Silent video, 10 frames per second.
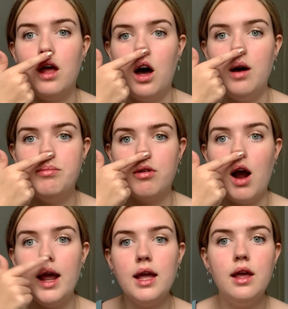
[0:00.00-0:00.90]

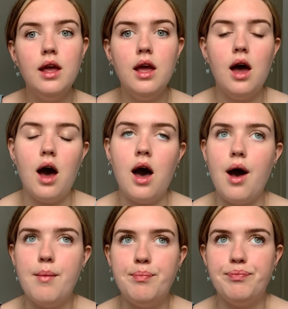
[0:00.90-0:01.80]
upright.
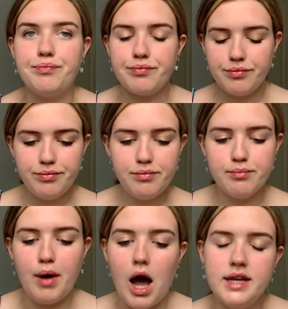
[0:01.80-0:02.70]

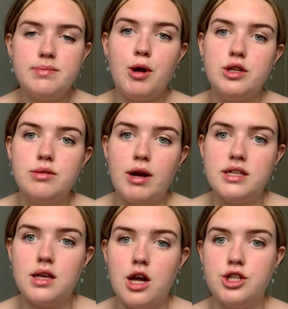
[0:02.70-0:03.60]
But I spoke to my
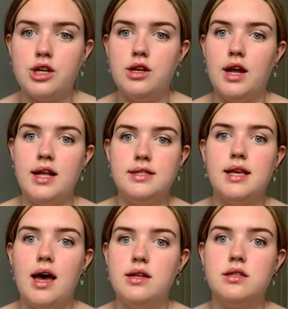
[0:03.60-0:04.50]
surgeon and
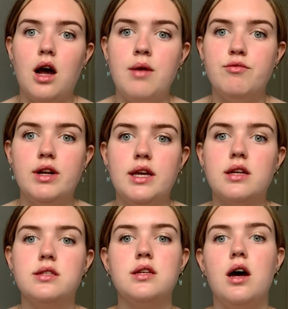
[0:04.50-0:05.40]
said, I'm really
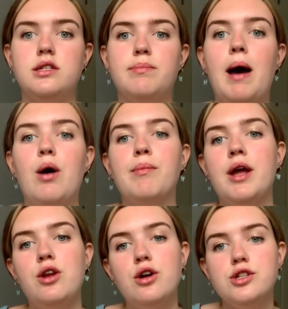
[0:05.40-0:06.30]
concerned about my
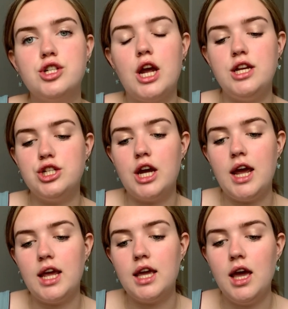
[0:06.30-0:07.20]
nose
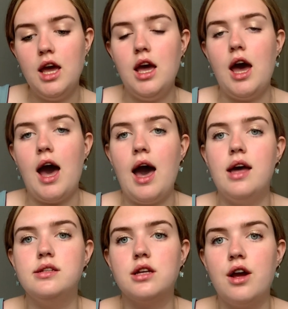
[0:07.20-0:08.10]
changing
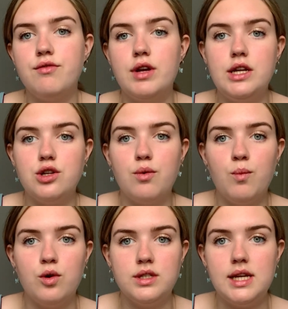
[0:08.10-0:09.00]
and I really don't
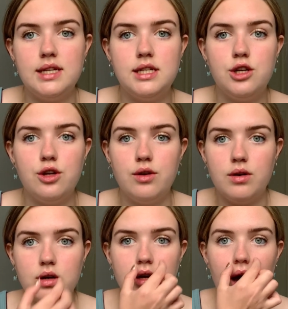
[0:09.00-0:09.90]
want it to
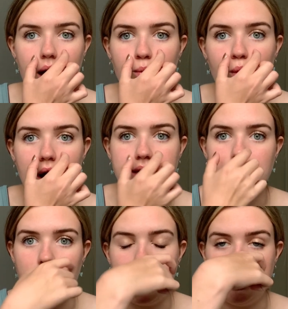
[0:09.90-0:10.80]
get
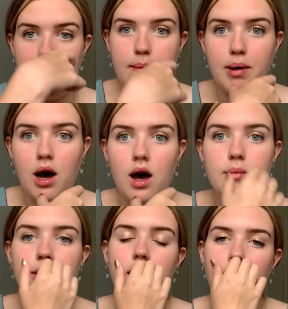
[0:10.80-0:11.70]
wider and tip
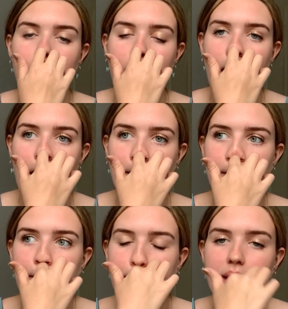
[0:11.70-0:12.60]
up.
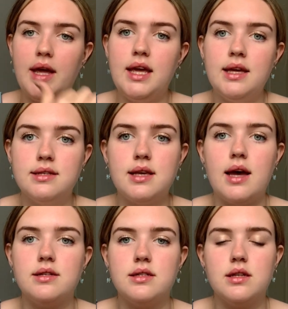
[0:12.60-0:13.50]
But he
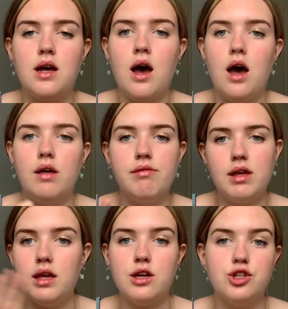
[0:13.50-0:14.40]
said that
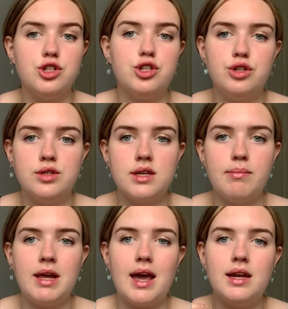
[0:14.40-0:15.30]
he could just do
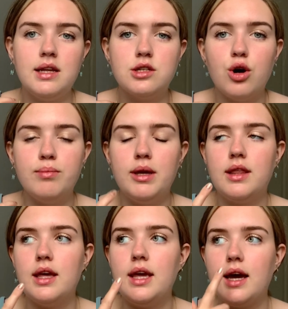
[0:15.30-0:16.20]
something, and he told me
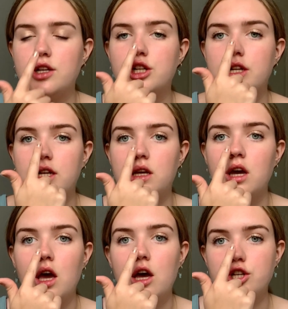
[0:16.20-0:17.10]
that he actually
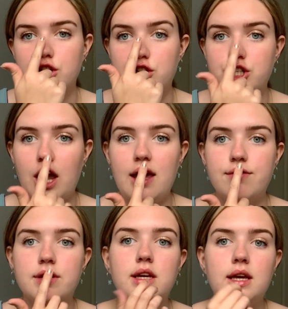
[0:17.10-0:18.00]
just
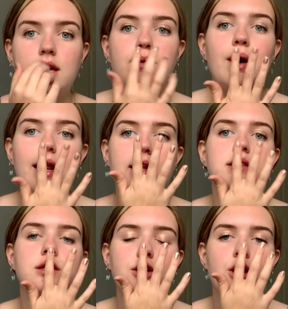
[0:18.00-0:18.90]
shaved, he went
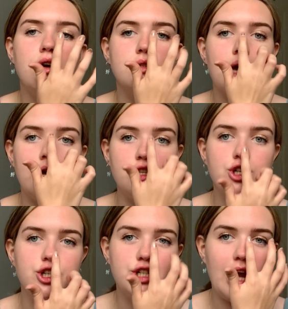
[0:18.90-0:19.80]
into the nose and
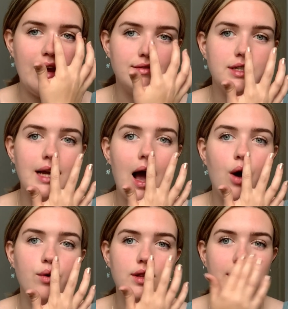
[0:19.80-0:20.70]
just shaved
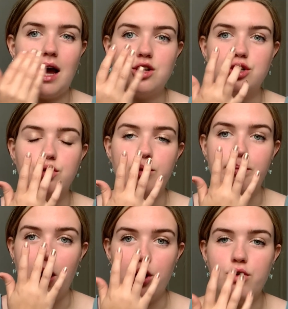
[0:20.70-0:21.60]
down the actual
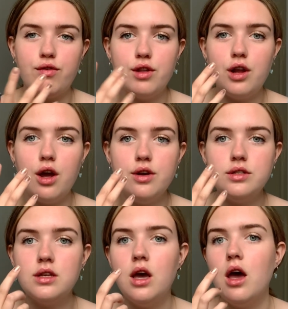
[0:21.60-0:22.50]
bone of the nose,